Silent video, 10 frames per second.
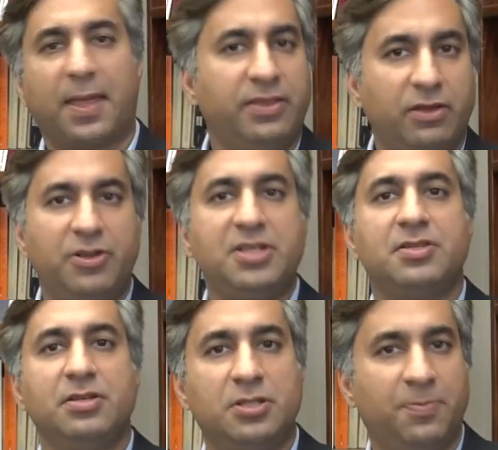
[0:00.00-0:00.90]
In the
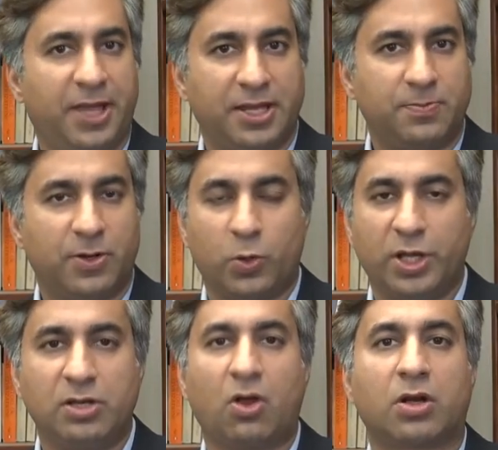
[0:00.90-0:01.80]
recent debate
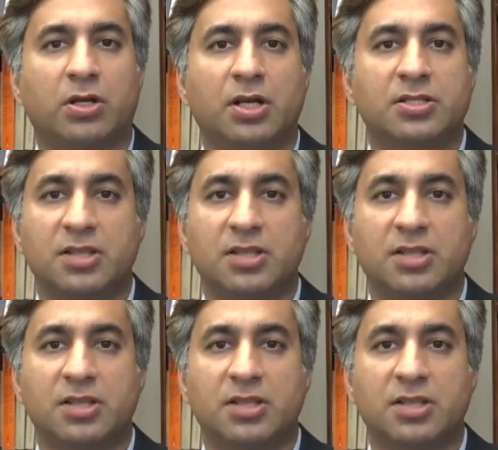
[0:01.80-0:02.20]
between Dr.